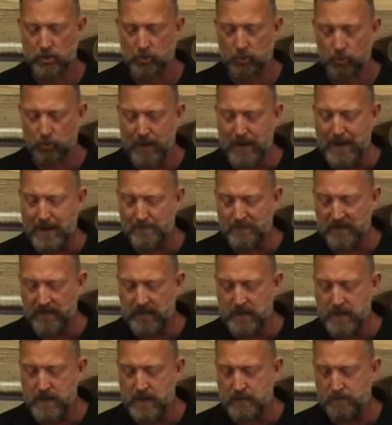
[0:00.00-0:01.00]
grab the
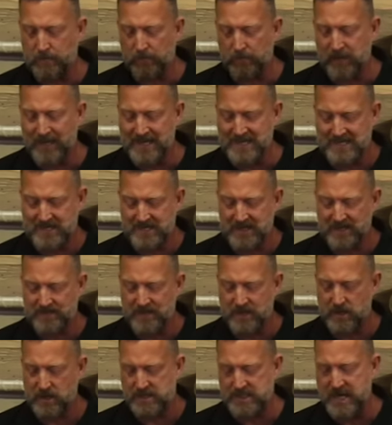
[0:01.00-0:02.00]
gun, place it in
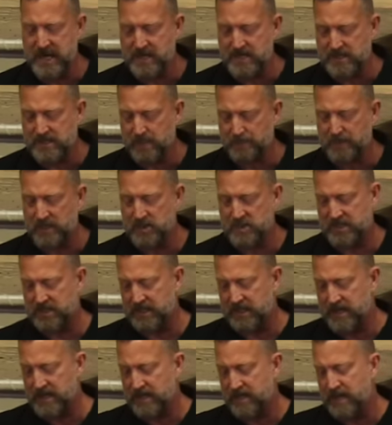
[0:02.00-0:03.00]
there, tent up your
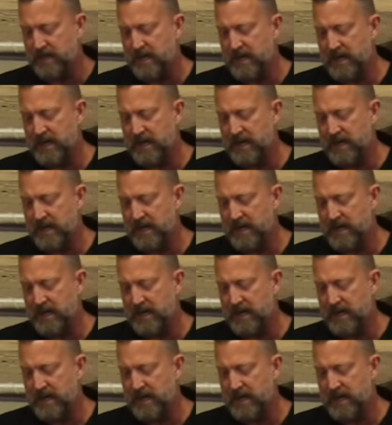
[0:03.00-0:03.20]
skin,